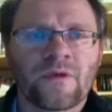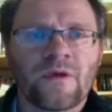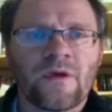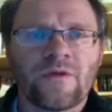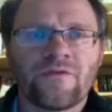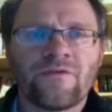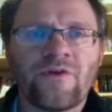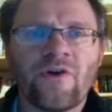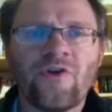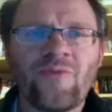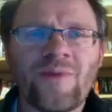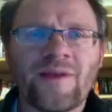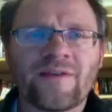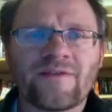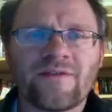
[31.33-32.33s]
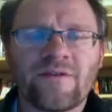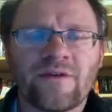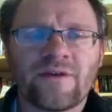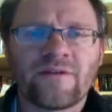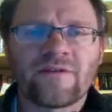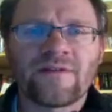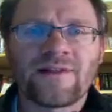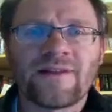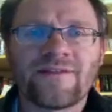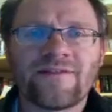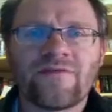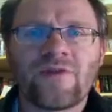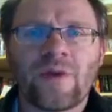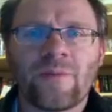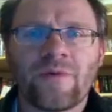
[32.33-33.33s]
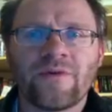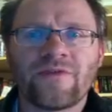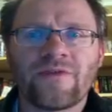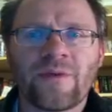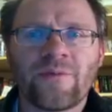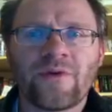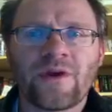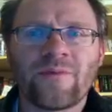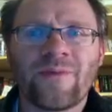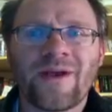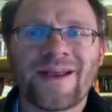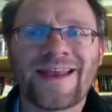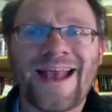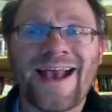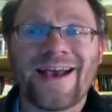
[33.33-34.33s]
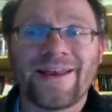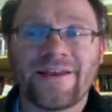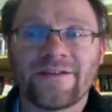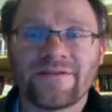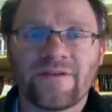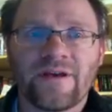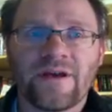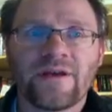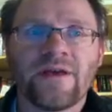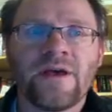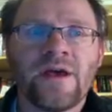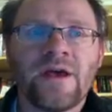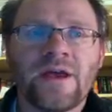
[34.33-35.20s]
So an arithmetic series is a list of numbers separated by an adding sign